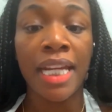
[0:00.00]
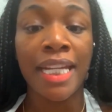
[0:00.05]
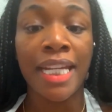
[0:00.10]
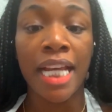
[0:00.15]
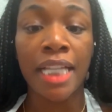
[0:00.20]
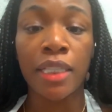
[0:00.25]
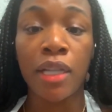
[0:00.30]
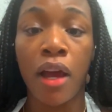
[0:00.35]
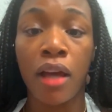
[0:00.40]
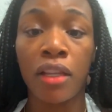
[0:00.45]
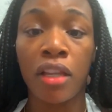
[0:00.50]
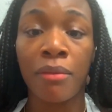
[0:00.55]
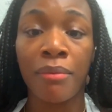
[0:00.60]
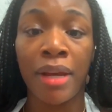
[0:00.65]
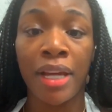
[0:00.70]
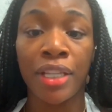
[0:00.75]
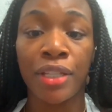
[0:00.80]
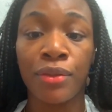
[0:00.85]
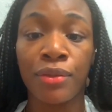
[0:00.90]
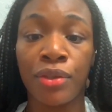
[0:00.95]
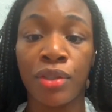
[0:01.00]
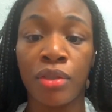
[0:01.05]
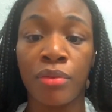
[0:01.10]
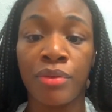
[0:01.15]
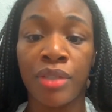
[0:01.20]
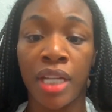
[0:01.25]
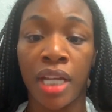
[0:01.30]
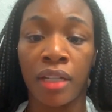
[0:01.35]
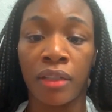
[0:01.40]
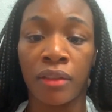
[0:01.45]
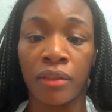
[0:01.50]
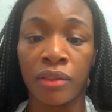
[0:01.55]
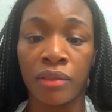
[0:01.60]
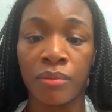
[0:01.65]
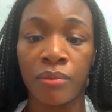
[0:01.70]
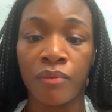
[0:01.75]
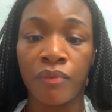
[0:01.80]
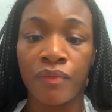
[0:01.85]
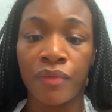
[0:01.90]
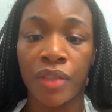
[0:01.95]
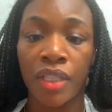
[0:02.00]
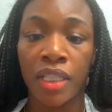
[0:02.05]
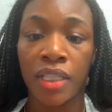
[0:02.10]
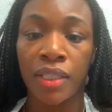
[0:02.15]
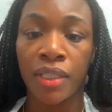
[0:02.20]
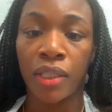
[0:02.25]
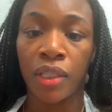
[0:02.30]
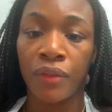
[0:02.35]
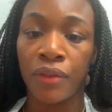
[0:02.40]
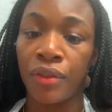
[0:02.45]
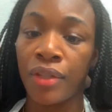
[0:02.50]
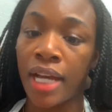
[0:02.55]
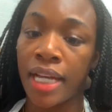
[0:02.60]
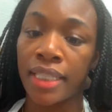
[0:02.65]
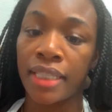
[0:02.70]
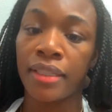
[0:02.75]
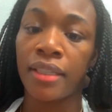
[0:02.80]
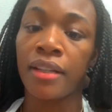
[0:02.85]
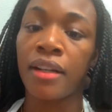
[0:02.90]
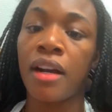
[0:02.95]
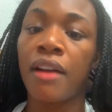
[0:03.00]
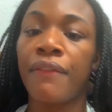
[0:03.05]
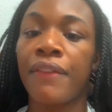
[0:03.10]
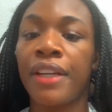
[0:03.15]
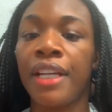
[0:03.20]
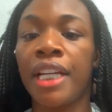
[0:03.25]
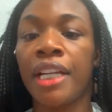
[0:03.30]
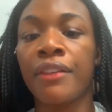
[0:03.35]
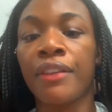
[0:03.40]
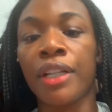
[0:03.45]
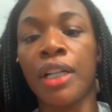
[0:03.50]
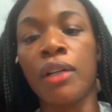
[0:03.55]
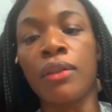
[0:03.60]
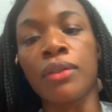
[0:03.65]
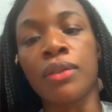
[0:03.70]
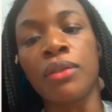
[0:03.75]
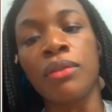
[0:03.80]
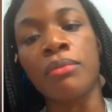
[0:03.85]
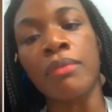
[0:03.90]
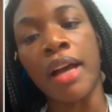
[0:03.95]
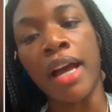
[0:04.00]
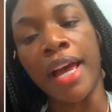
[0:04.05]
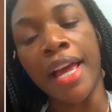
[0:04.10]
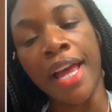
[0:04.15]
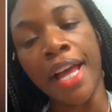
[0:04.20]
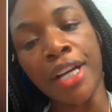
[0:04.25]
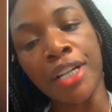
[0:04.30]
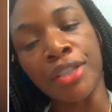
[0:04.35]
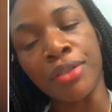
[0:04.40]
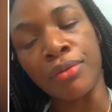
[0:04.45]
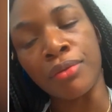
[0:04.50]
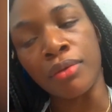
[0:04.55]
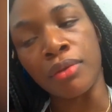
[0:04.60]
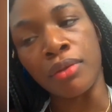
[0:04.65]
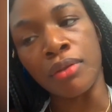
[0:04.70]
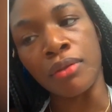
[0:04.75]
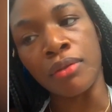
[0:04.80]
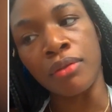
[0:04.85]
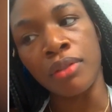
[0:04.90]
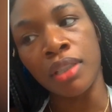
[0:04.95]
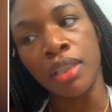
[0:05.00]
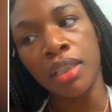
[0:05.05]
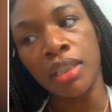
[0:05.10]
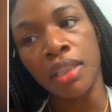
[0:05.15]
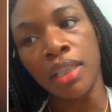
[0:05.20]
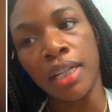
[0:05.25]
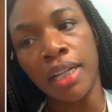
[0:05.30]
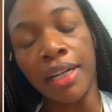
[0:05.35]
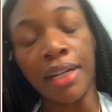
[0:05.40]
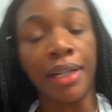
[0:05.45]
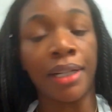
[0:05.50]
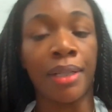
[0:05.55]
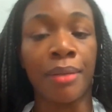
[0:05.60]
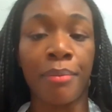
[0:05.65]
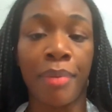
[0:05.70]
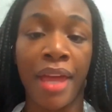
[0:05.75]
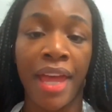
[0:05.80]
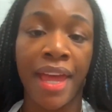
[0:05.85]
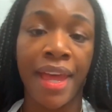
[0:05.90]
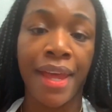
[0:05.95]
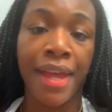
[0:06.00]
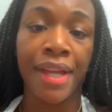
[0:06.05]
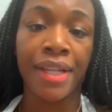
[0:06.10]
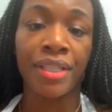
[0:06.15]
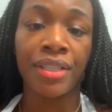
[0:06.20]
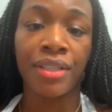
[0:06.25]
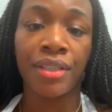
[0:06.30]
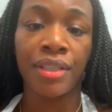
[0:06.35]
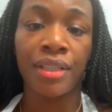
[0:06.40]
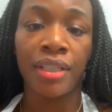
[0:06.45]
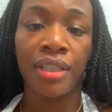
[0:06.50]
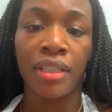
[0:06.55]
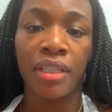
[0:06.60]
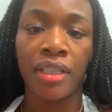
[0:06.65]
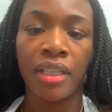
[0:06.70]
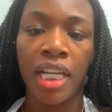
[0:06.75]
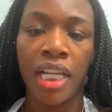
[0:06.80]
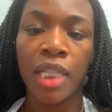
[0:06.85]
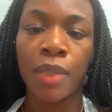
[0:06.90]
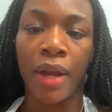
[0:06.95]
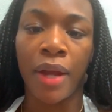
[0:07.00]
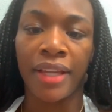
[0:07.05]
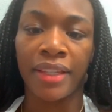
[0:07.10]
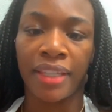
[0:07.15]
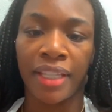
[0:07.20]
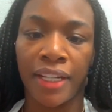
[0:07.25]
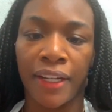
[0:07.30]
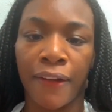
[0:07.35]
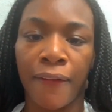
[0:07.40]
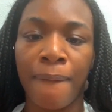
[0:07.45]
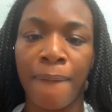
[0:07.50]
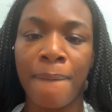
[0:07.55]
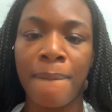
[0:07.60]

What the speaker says: That's all on my YouTube channel. So if you guys click off of here and go to my actual page, it's right there.